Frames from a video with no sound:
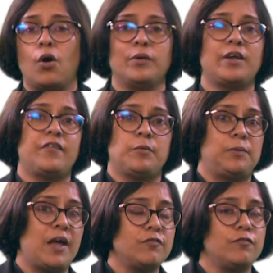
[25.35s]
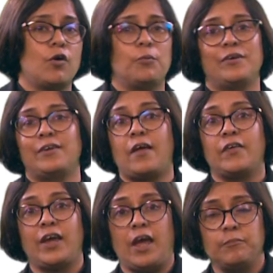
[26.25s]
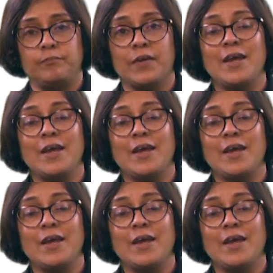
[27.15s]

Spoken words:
or another platform or another game.